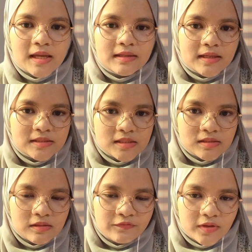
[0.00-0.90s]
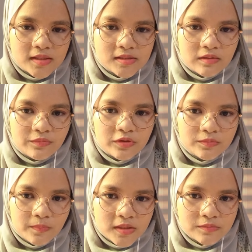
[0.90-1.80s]
Digestive enzyme
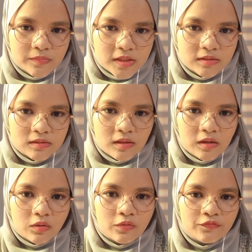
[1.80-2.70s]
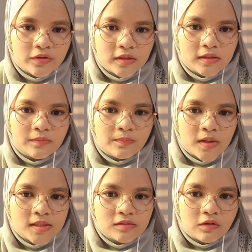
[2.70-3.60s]
replacement take over the
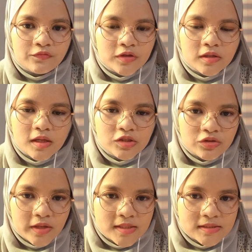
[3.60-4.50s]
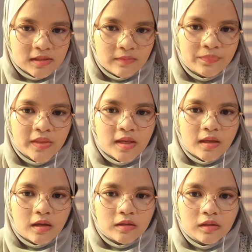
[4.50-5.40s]
place of the natural enzyme
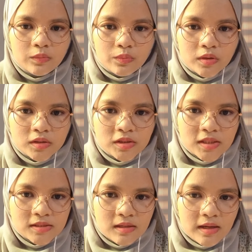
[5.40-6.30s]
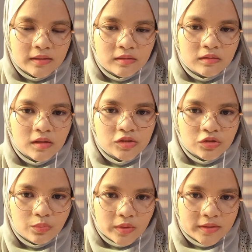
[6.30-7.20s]
and it works just like the
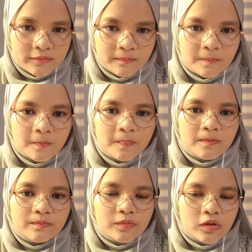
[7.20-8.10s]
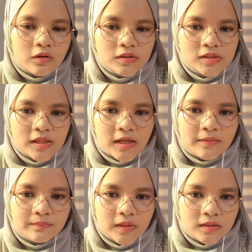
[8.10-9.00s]
natural one. Because they are
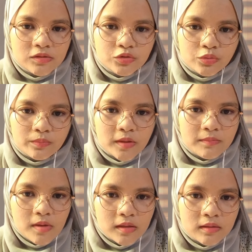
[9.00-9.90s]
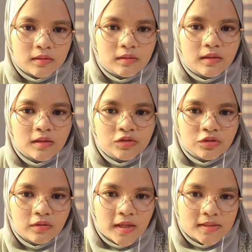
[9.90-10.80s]
meant to mimic the
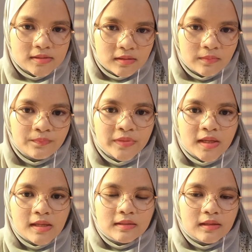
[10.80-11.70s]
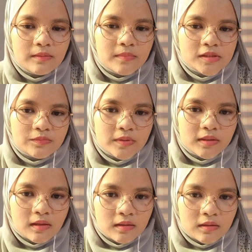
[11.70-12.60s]
natural enzyme, they must be
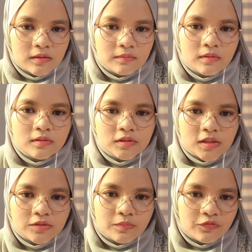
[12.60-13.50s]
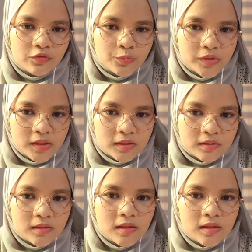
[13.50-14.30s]
taken just before we eat.